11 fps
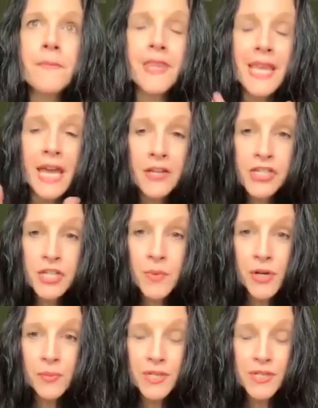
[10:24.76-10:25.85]
The energy
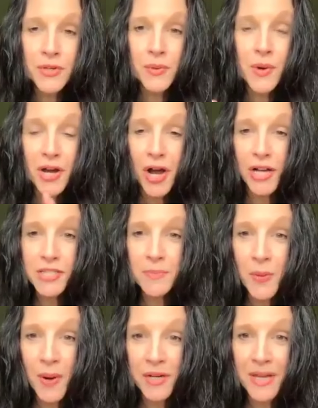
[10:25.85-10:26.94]
work we do, Acasma
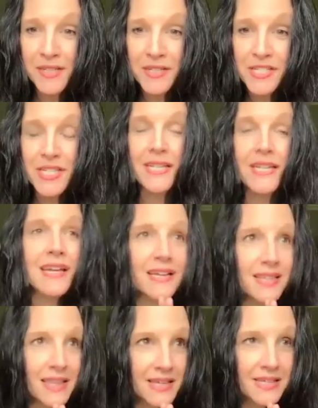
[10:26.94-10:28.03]
Quantum Energy,
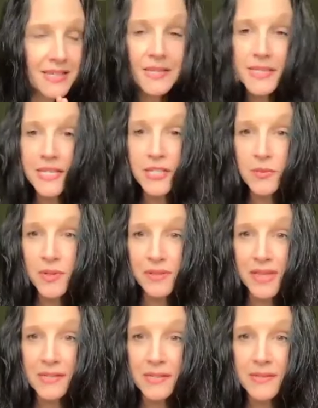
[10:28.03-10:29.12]
assists with
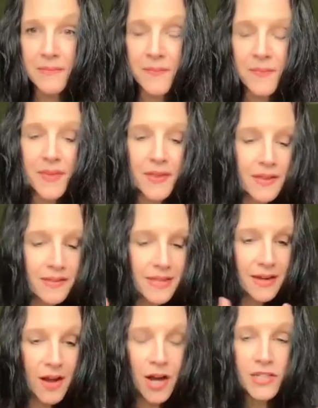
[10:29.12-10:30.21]
this. The
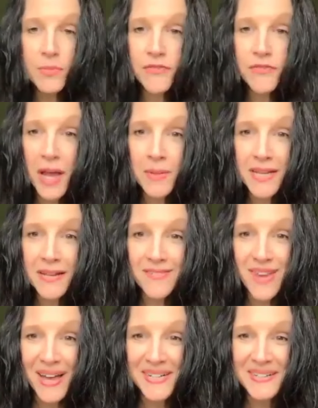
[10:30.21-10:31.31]
Acasma family of
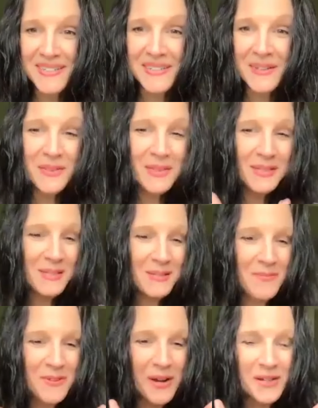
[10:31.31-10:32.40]
light.
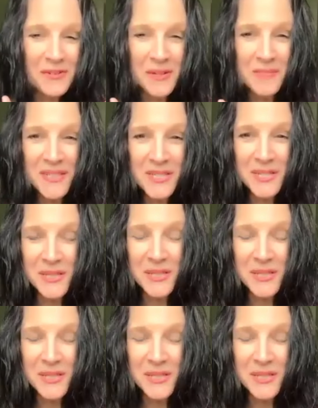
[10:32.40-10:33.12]
Gregory mentioned